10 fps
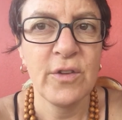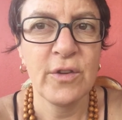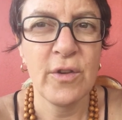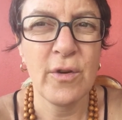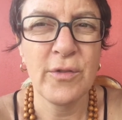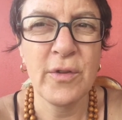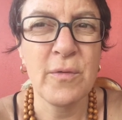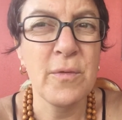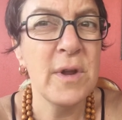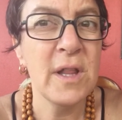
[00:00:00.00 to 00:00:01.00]
So there's
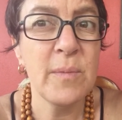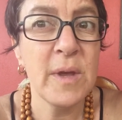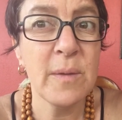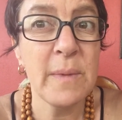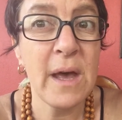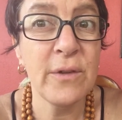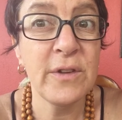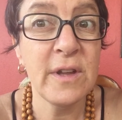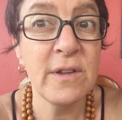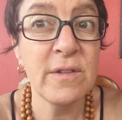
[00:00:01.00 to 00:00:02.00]
really big
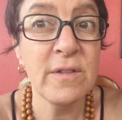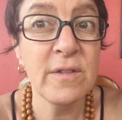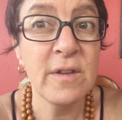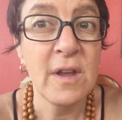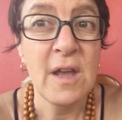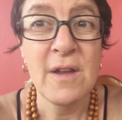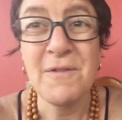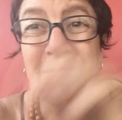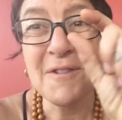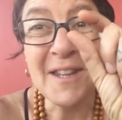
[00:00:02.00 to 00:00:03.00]
mountains,
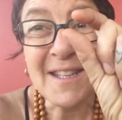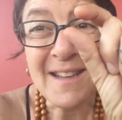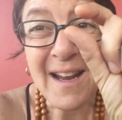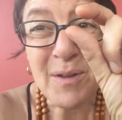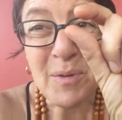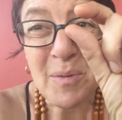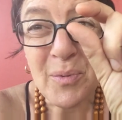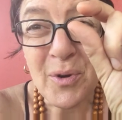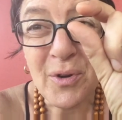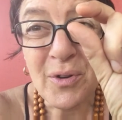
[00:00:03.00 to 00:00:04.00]
really tiny
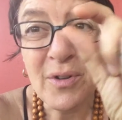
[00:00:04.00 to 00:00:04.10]
people,